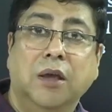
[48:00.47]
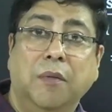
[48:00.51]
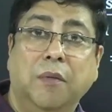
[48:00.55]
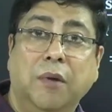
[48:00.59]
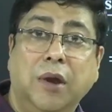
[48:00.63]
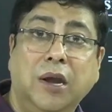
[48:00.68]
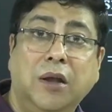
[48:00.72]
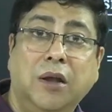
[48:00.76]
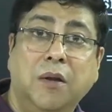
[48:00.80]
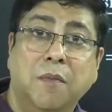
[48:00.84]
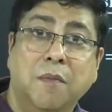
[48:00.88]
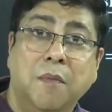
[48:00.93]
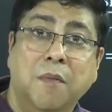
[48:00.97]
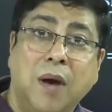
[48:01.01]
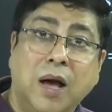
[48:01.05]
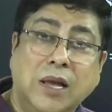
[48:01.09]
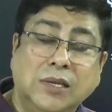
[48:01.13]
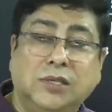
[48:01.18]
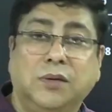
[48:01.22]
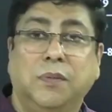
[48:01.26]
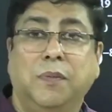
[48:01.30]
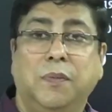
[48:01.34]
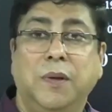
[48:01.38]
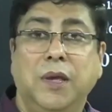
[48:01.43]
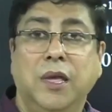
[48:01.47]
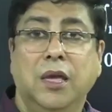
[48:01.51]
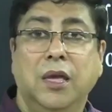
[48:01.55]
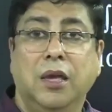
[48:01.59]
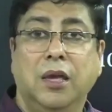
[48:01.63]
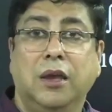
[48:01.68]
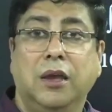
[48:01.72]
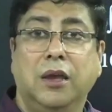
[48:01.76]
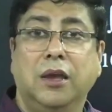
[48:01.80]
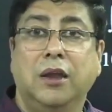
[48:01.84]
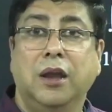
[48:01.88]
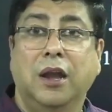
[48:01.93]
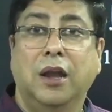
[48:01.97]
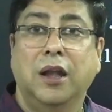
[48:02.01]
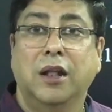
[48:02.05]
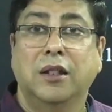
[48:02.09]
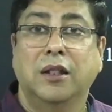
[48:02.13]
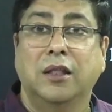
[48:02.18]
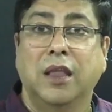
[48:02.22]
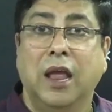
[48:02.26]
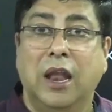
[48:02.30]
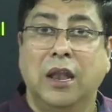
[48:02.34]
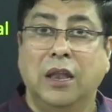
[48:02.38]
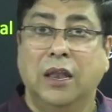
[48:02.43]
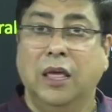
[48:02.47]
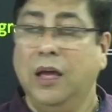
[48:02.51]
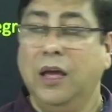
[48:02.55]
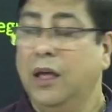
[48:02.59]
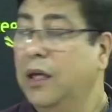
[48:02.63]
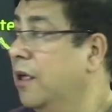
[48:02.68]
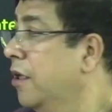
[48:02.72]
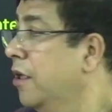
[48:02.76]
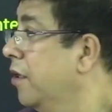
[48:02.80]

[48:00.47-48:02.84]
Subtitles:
it must be greater than the